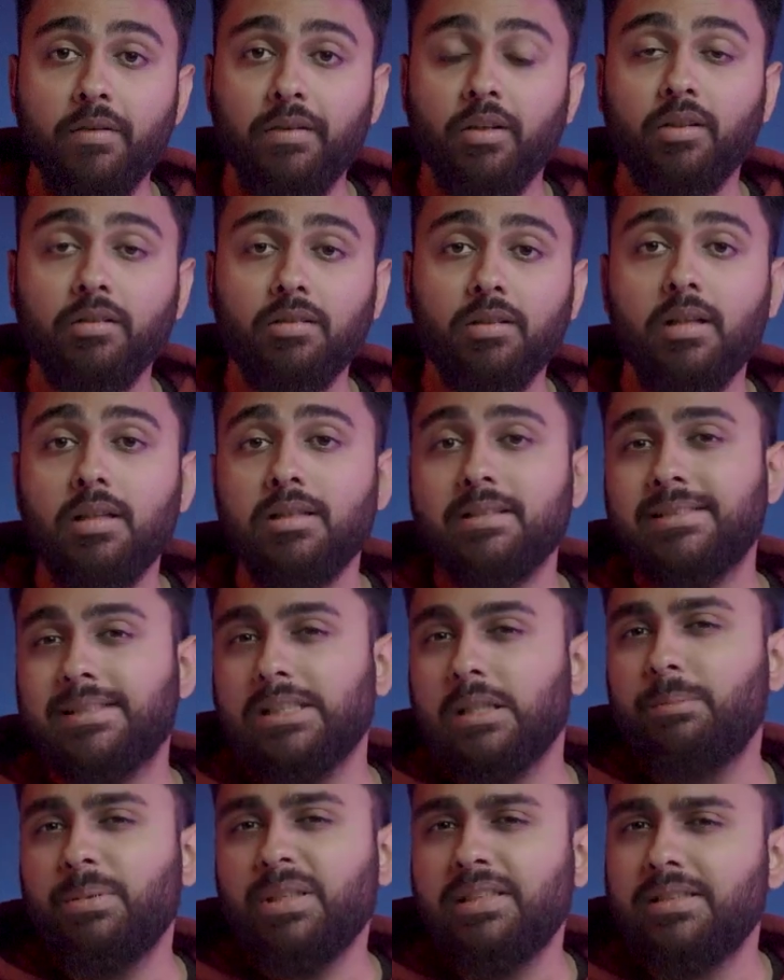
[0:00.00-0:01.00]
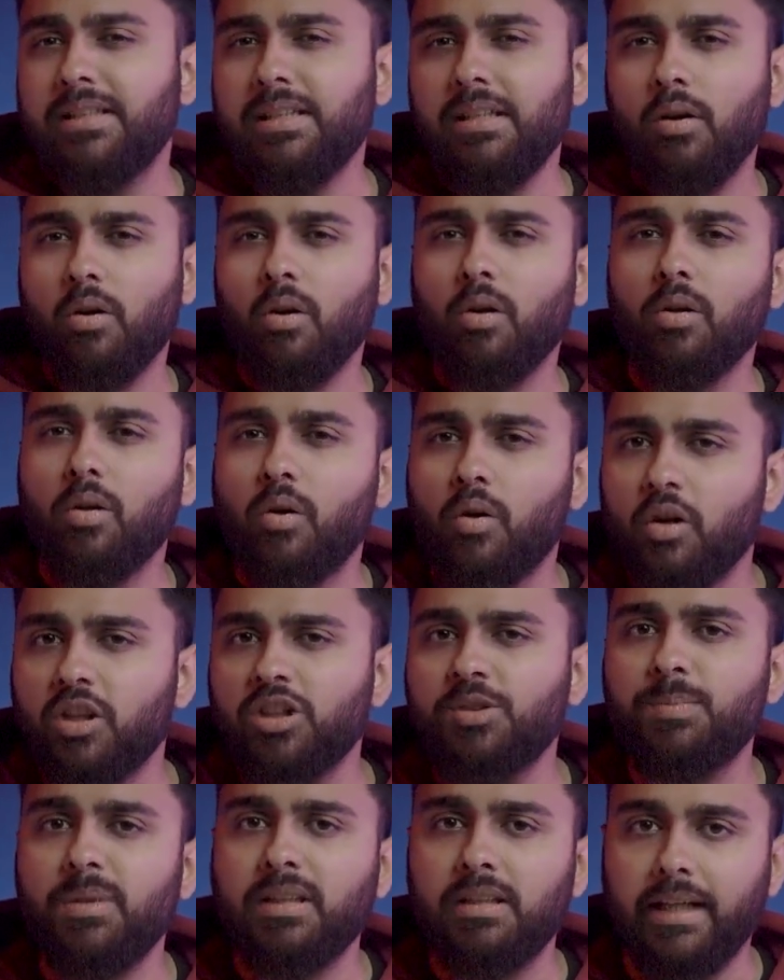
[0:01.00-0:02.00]
Going on, C P C or
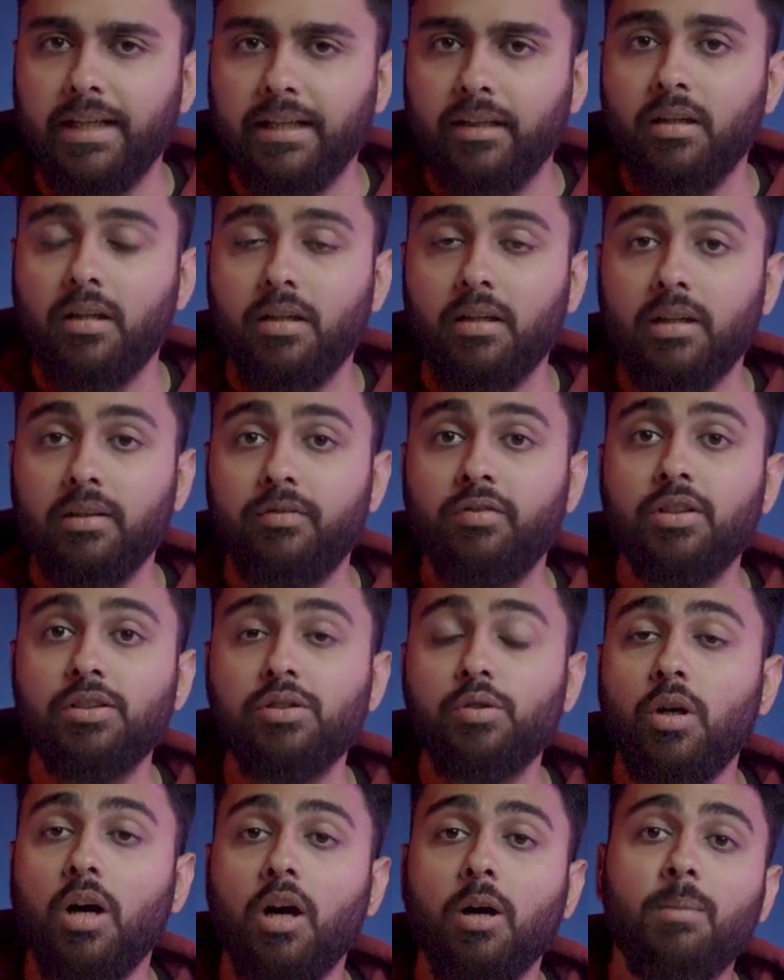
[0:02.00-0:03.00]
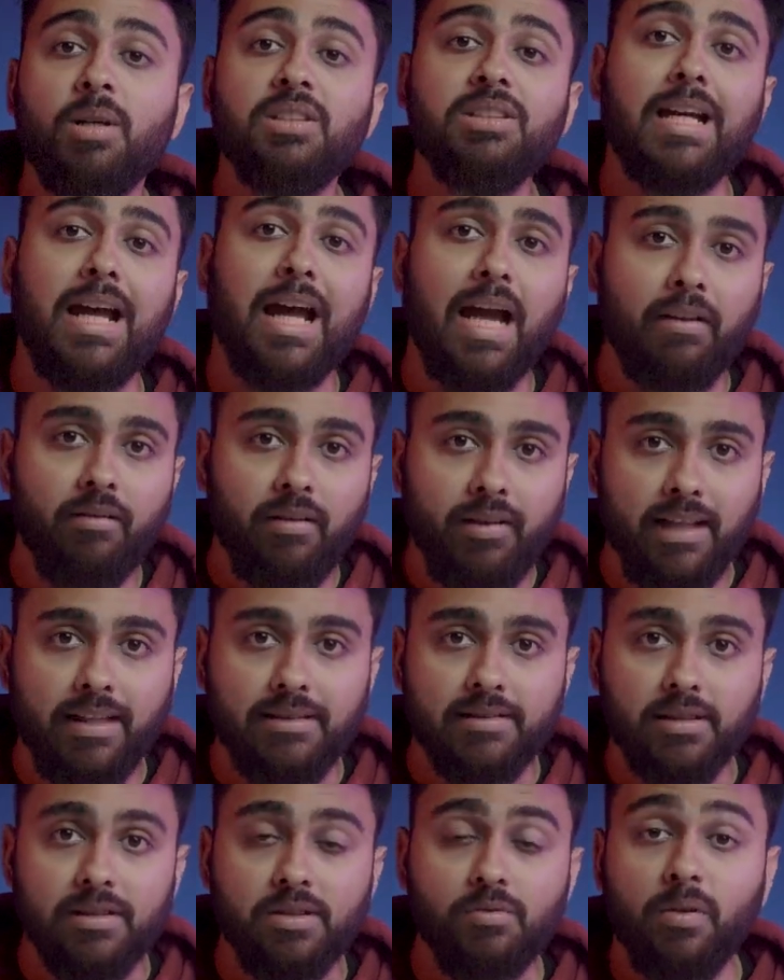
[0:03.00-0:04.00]
cost per click refers to how much
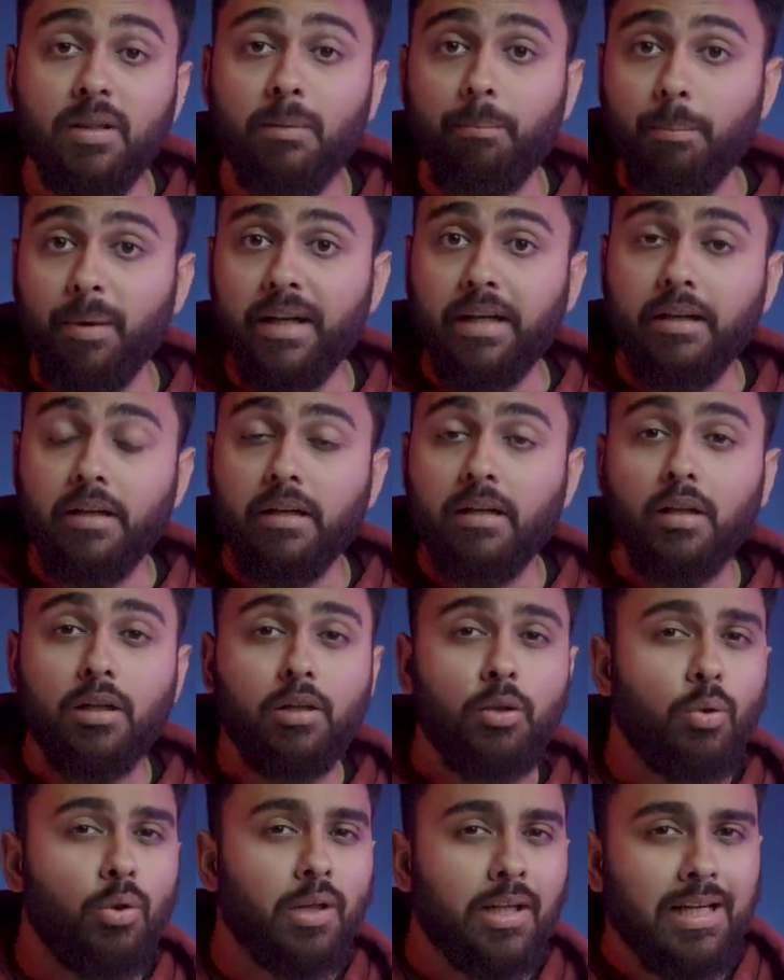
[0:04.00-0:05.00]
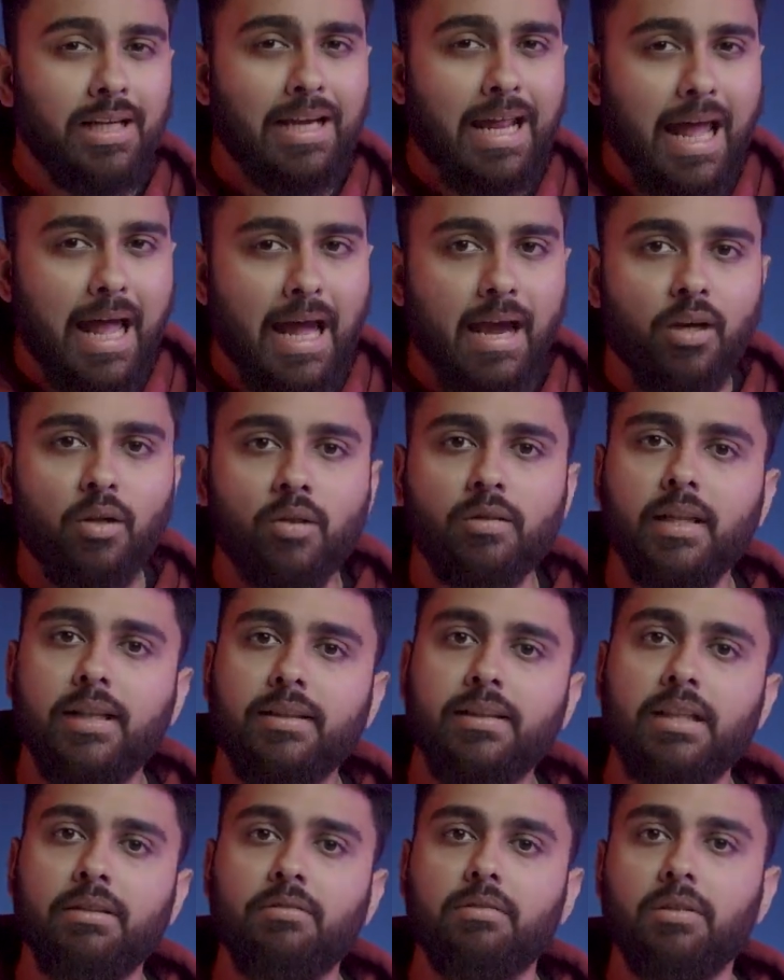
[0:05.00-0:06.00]
advertisers will pay to run an ad on
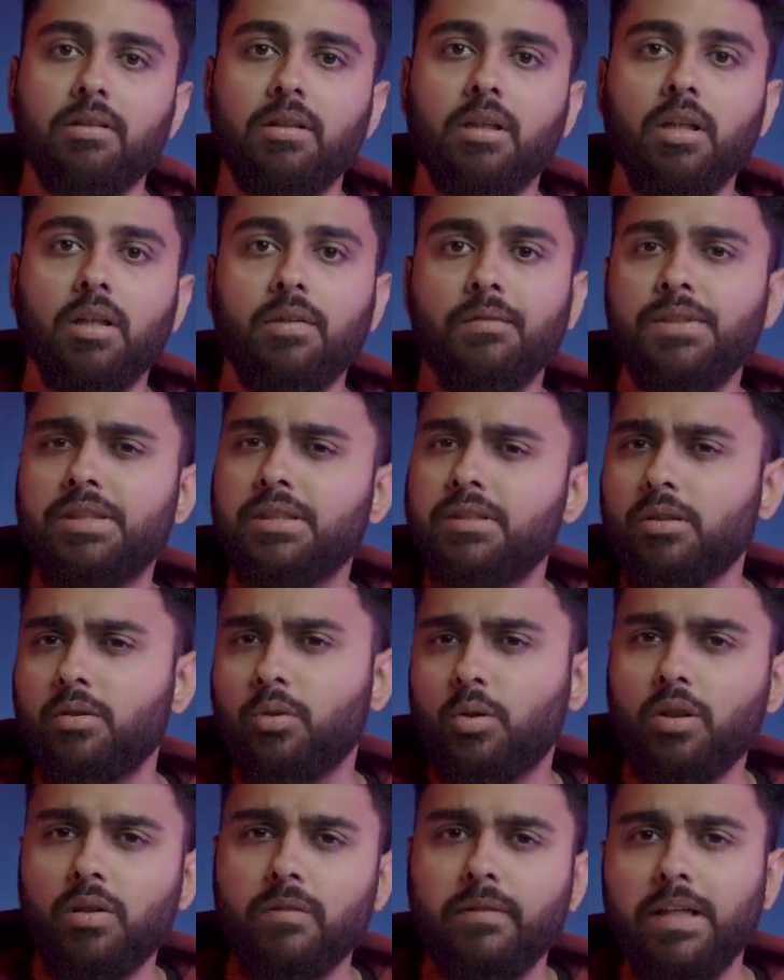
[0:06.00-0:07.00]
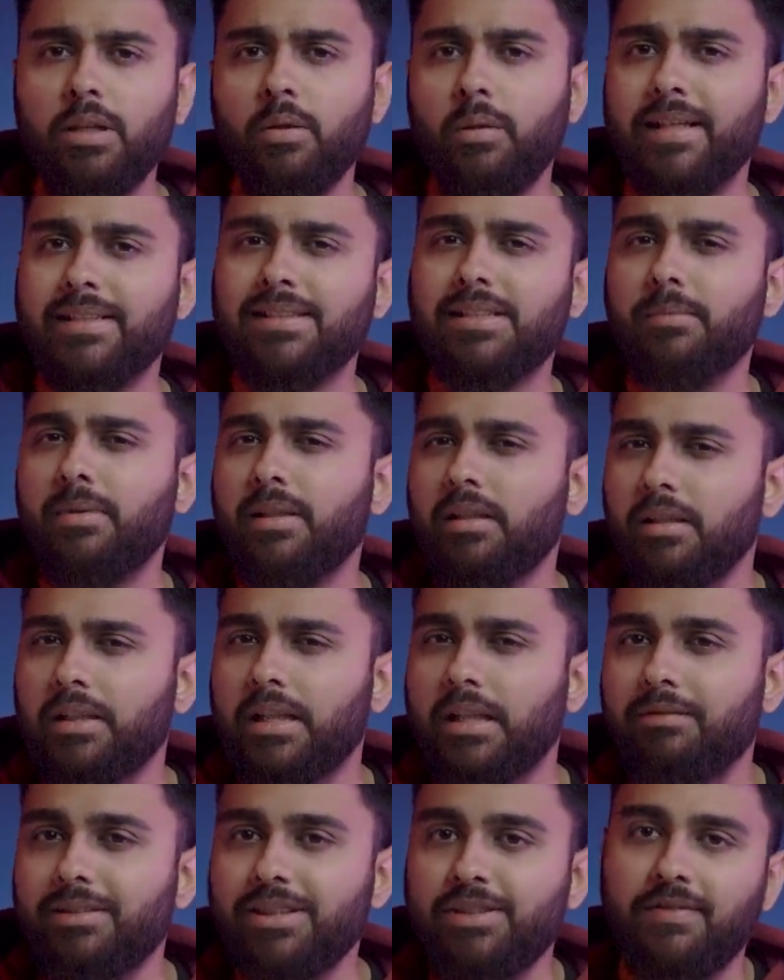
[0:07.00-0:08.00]
that keyword, which is a good way to estimate a
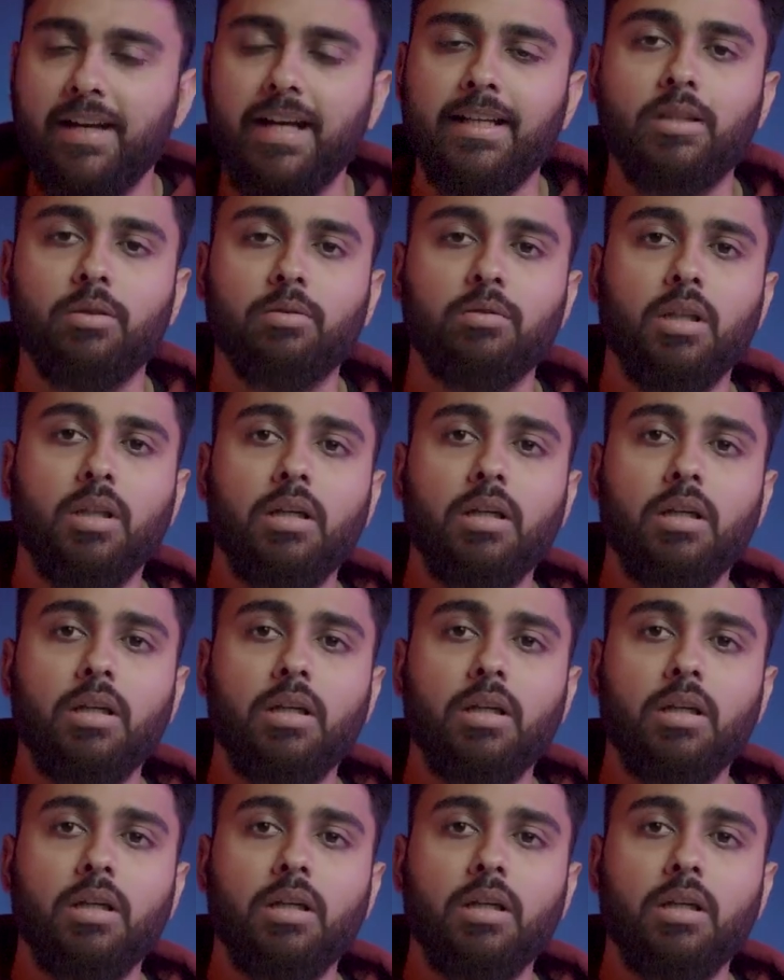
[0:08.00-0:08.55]
keyword's value.